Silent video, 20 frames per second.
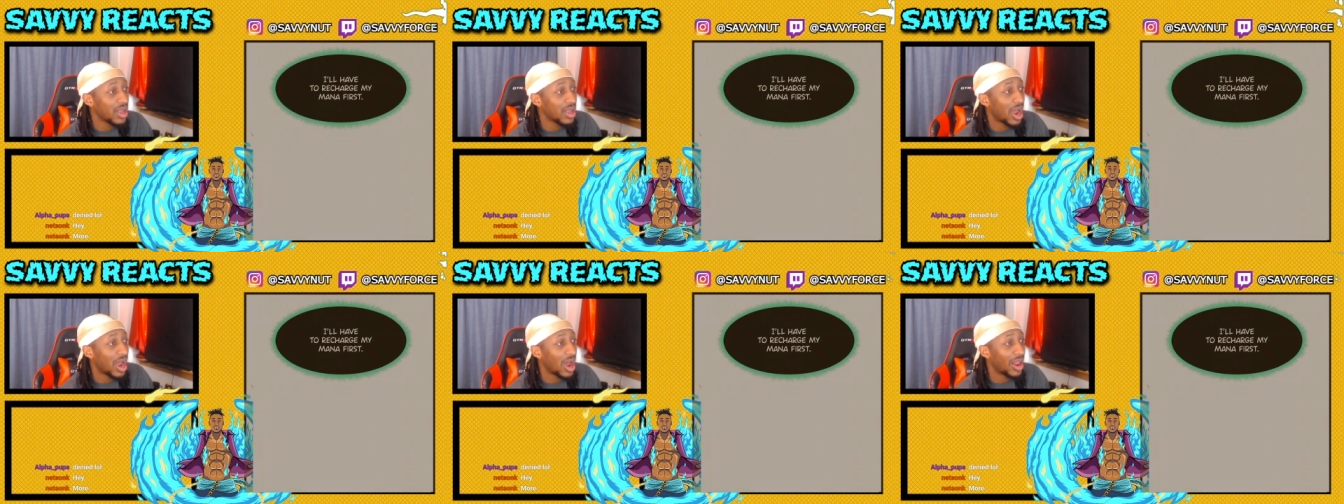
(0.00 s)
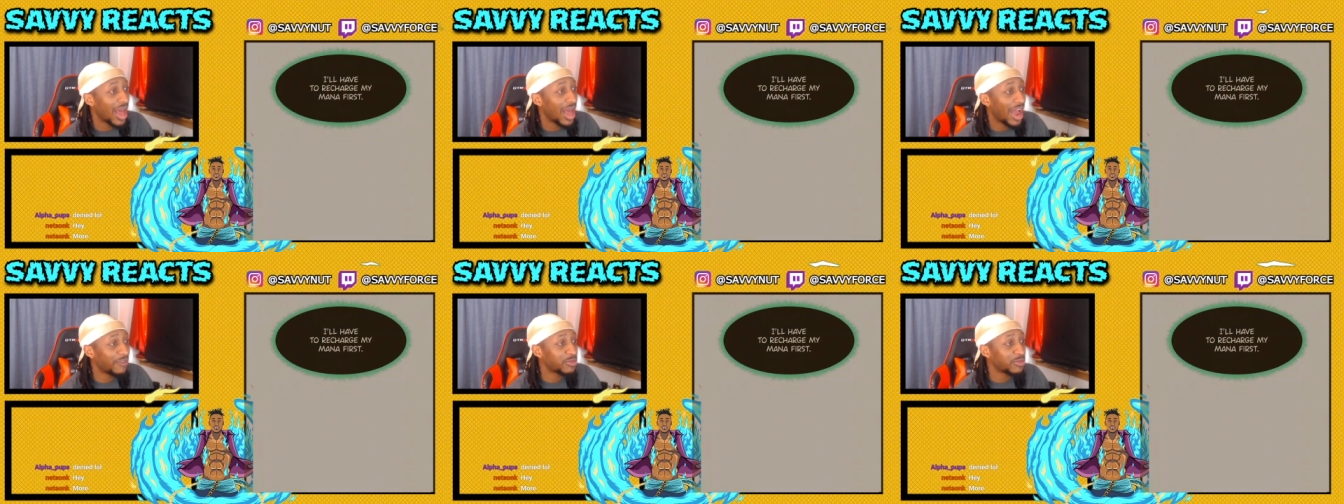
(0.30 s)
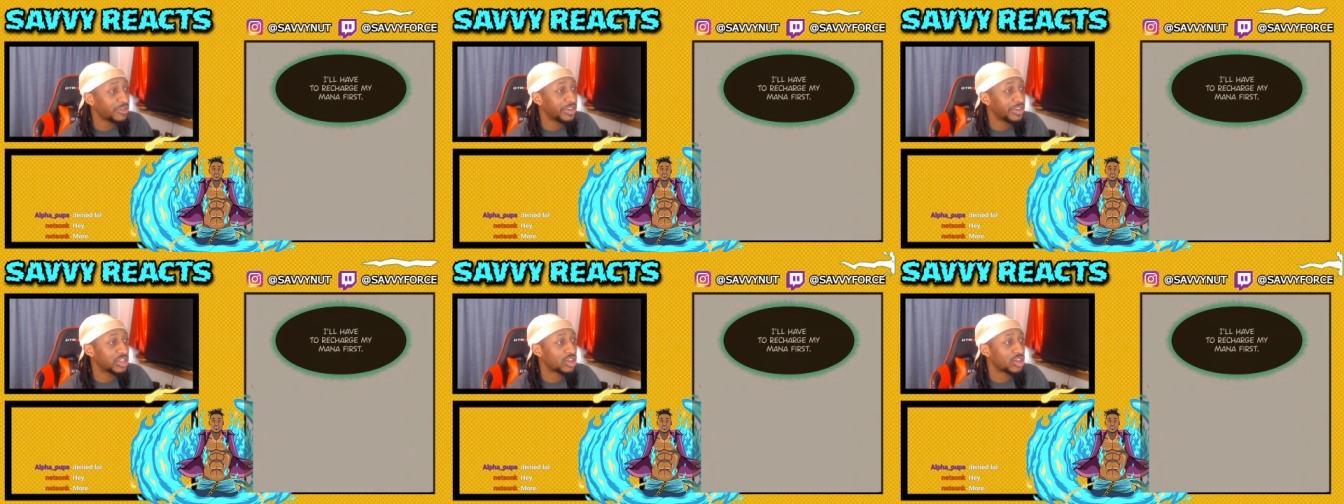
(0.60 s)
I'll have
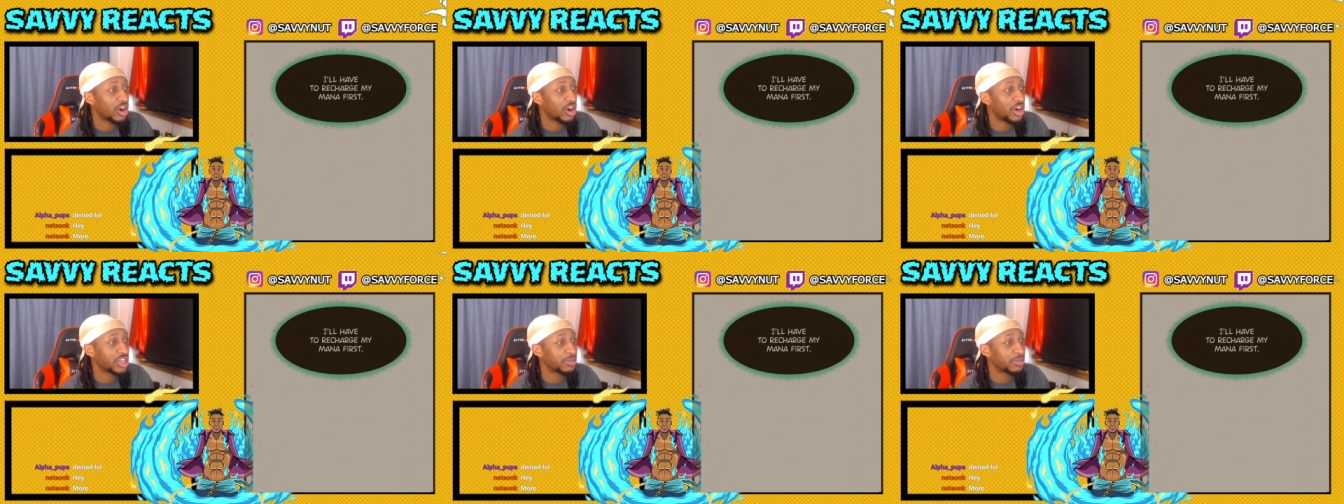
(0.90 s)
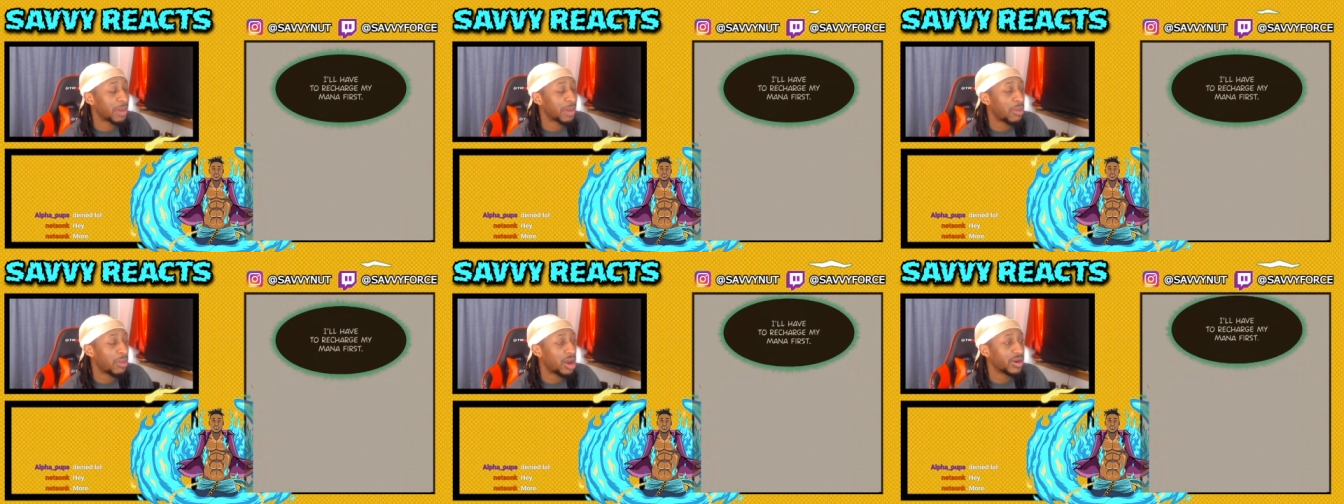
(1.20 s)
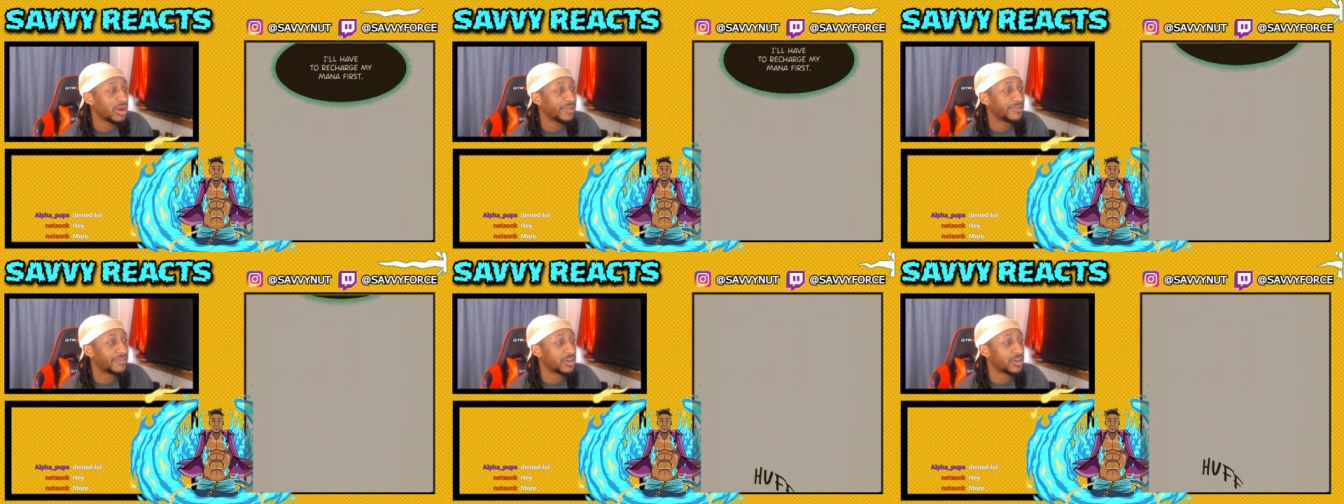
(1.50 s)
to recharge my
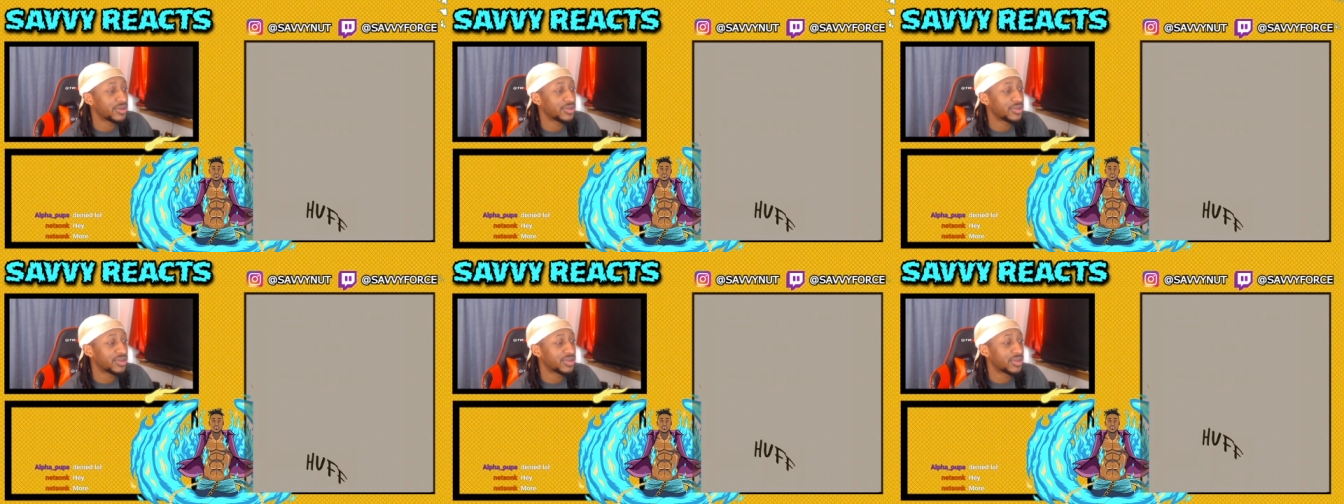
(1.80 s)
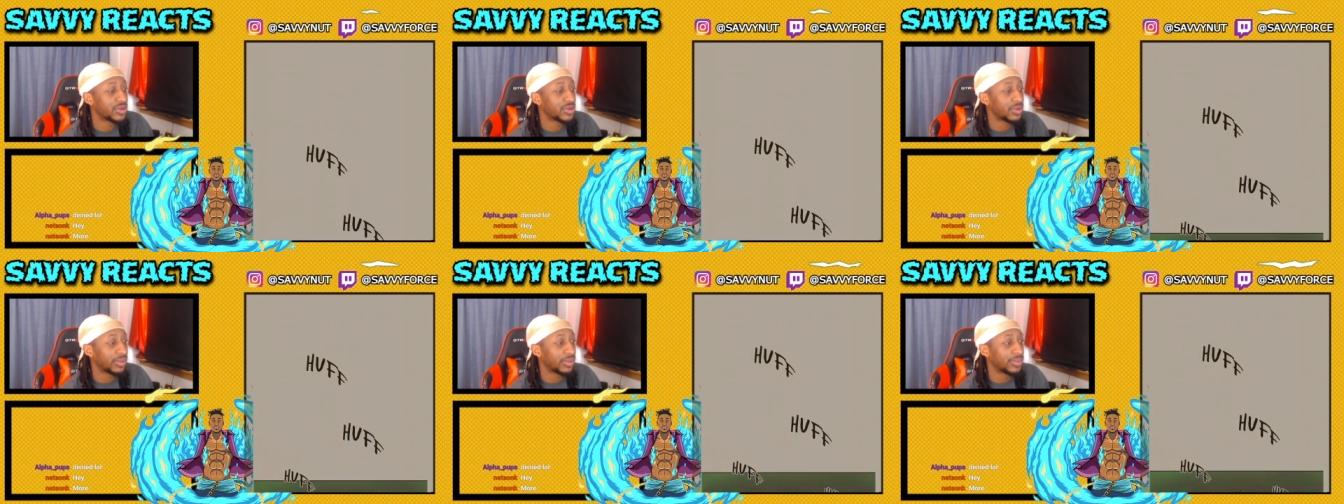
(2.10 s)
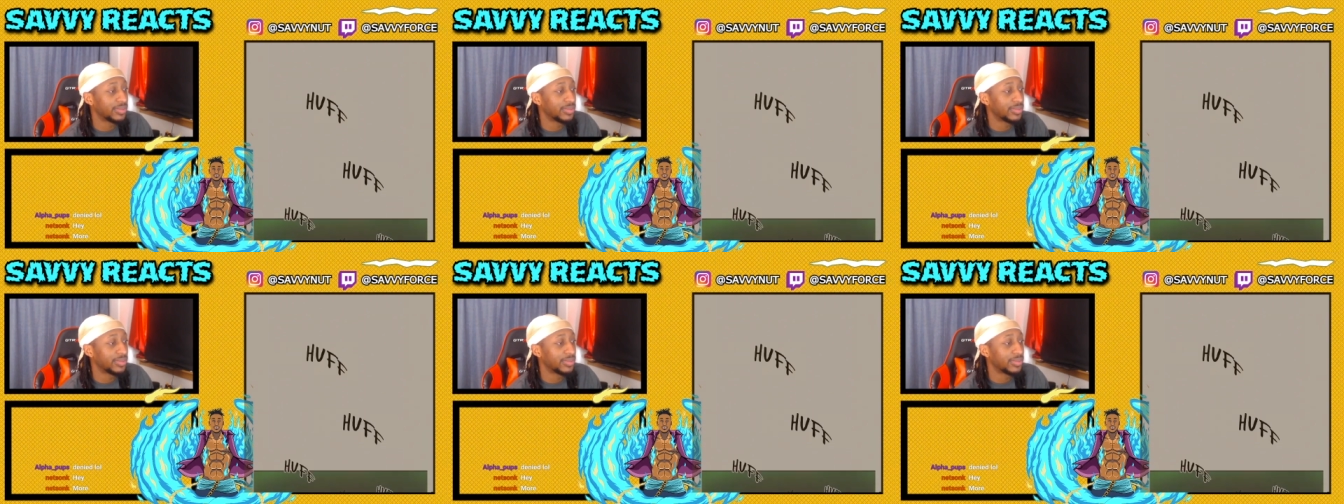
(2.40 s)
mana first.